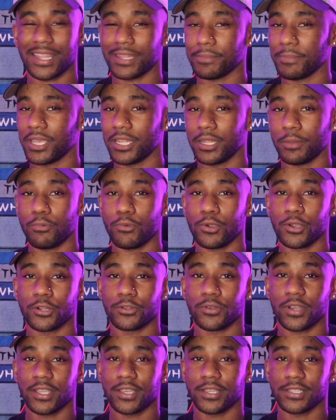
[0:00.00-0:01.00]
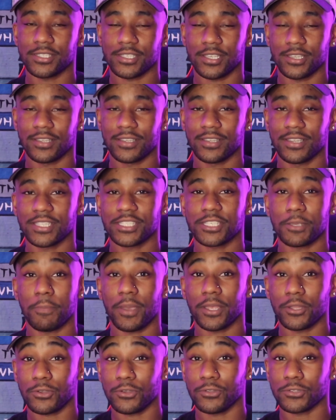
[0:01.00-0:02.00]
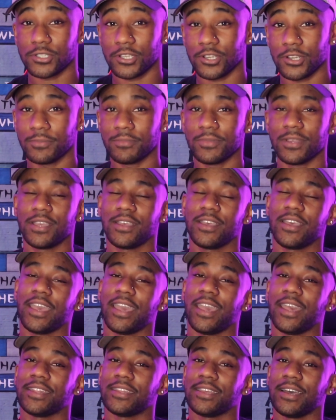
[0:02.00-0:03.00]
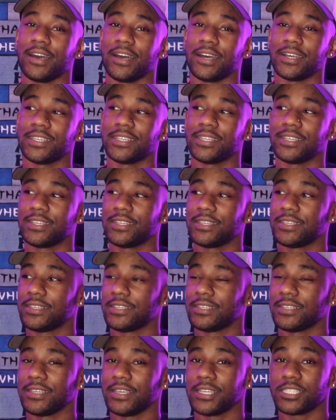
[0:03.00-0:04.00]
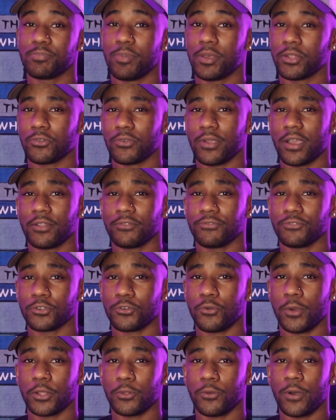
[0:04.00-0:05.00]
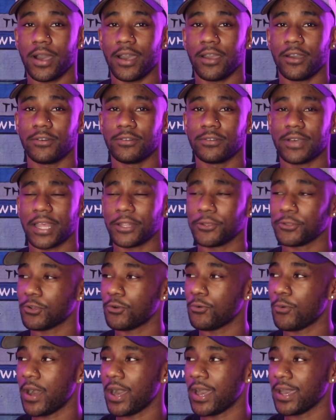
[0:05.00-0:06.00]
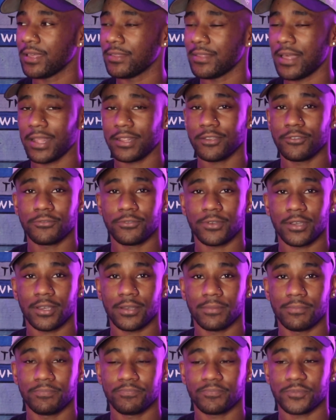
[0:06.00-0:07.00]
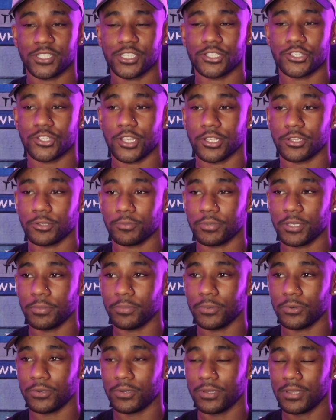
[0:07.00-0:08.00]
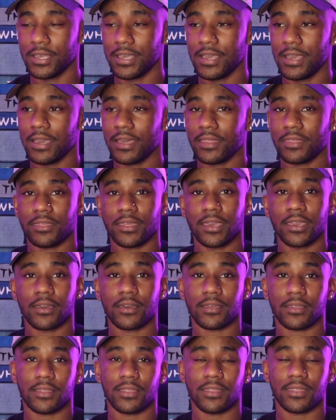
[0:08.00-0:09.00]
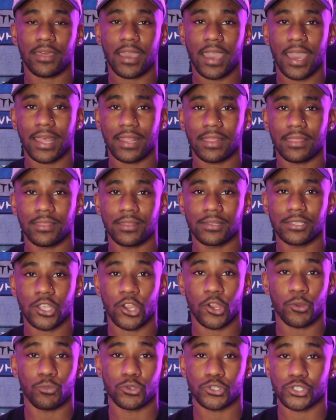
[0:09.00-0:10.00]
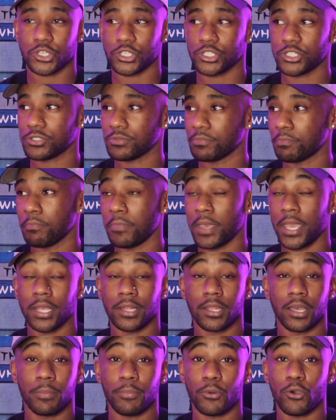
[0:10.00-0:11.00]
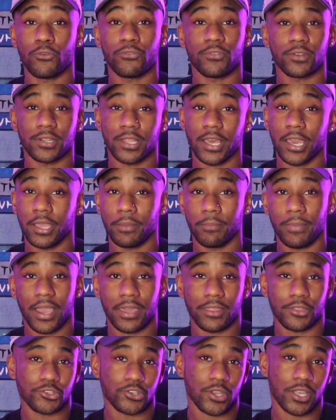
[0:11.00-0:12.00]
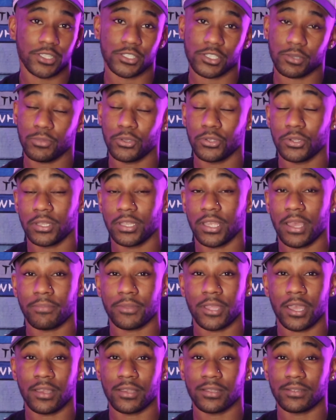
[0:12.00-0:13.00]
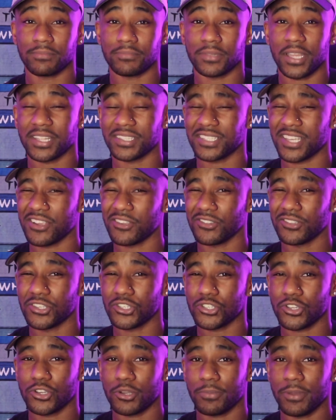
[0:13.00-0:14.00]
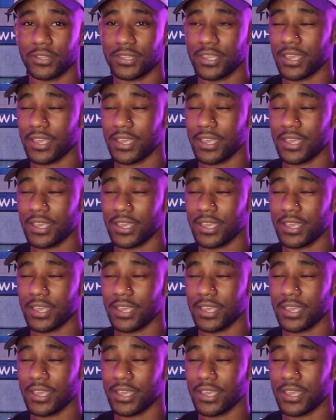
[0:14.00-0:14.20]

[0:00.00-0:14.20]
not a made up word, right? It's a it's a medical term, and uh, it's been around for quite a while. I don't know why a lot of um, cisgender people think that the term was just made up overnight by the trans community. I'm not I'm not entirely sure about